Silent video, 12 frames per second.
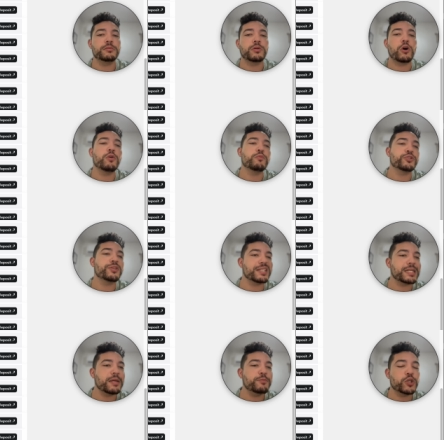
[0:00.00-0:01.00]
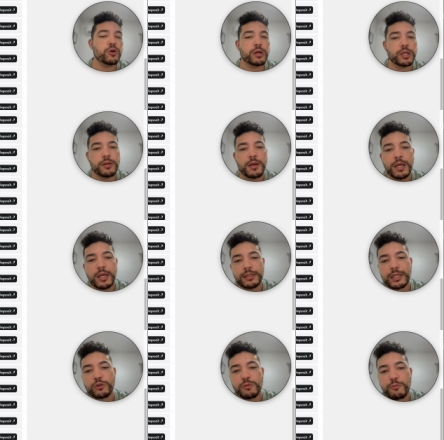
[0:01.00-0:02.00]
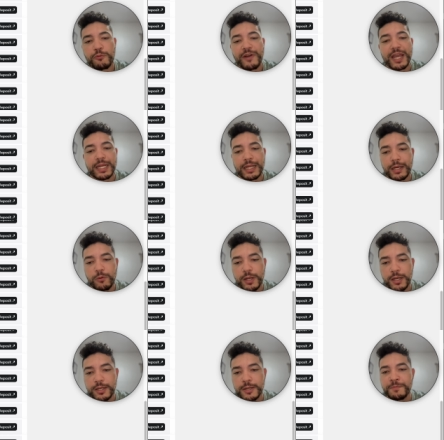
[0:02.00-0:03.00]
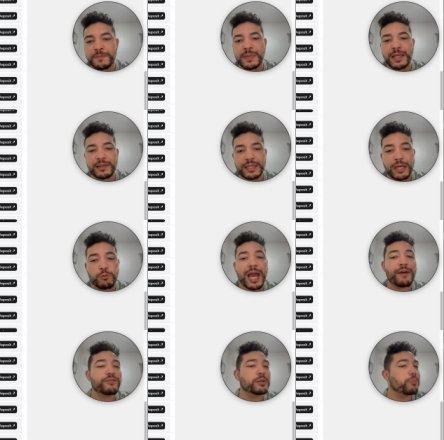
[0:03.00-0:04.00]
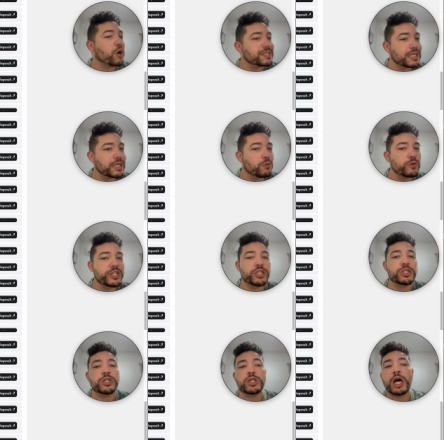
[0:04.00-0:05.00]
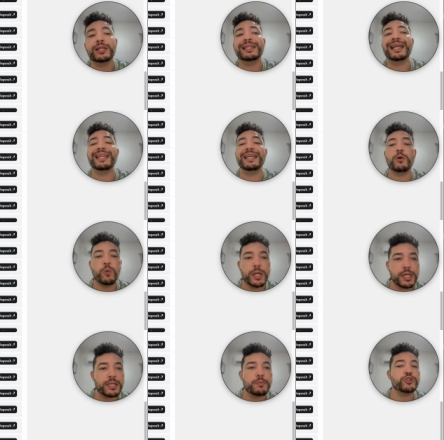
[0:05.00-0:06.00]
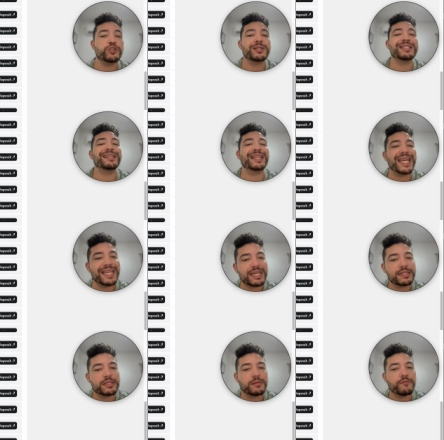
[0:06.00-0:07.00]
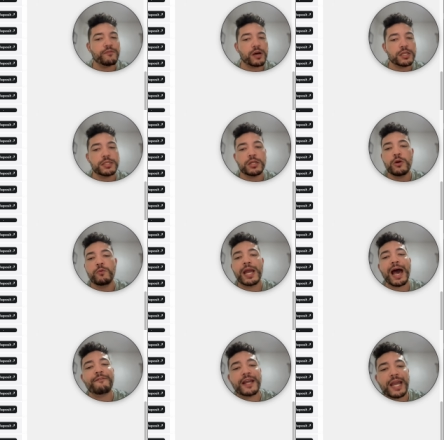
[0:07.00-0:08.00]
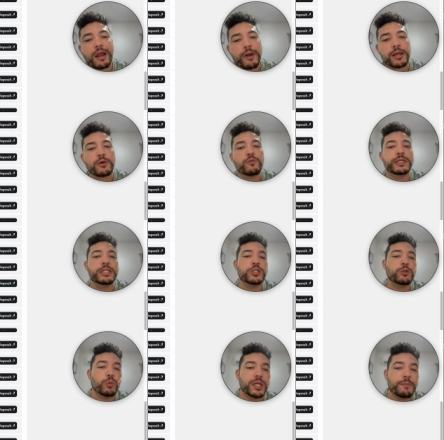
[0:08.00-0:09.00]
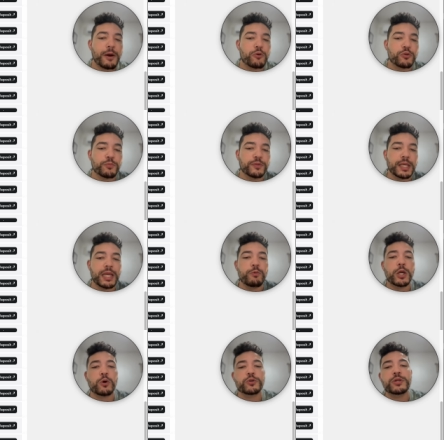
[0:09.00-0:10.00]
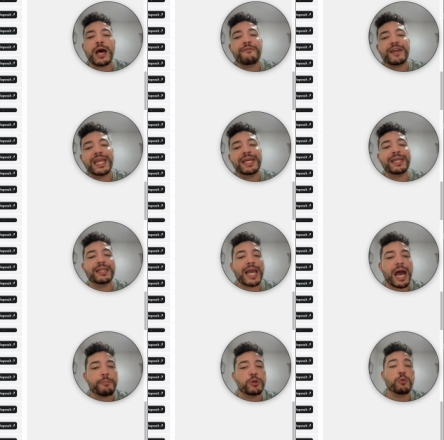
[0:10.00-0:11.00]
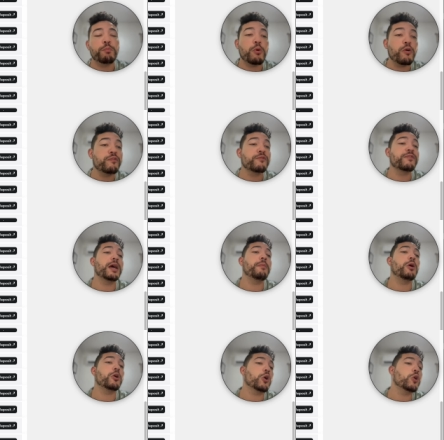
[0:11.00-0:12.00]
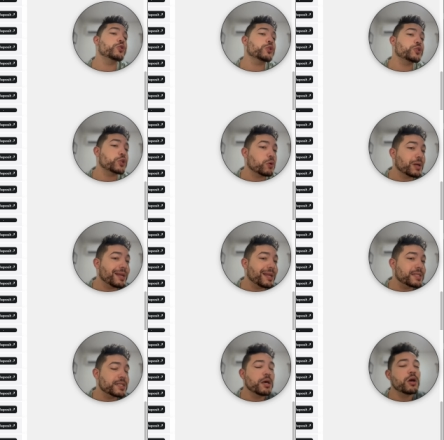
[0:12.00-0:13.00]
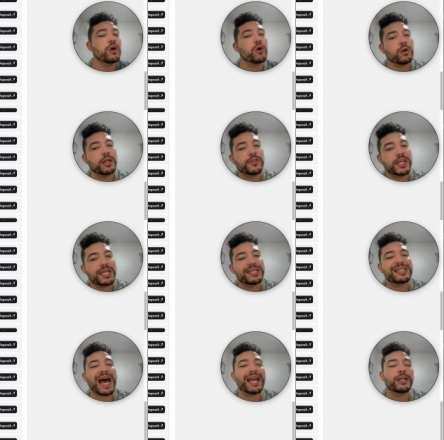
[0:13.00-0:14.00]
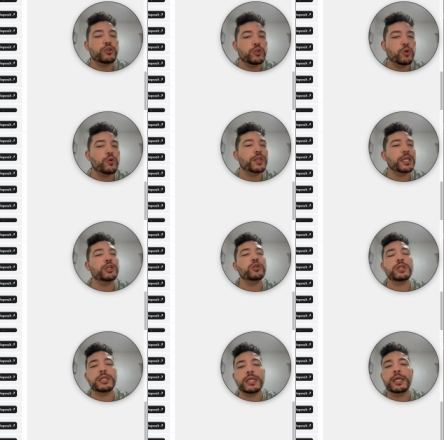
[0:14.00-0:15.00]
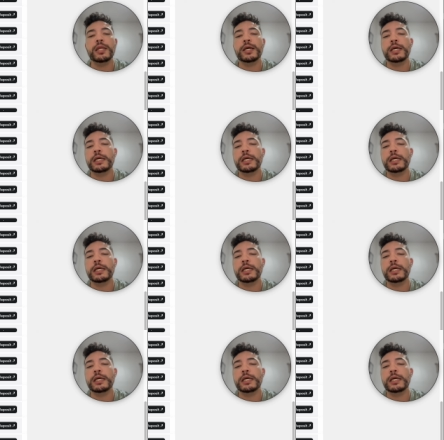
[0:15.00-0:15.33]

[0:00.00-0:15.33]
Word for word: almost the same token that you're providing liquidity. Then we have depositing, which is not liquidity, but just staking some funds. We have Karak, which is 20 powder per day. We also have Init Capital. Both of them are also tokenless. Only thing is, I do think you need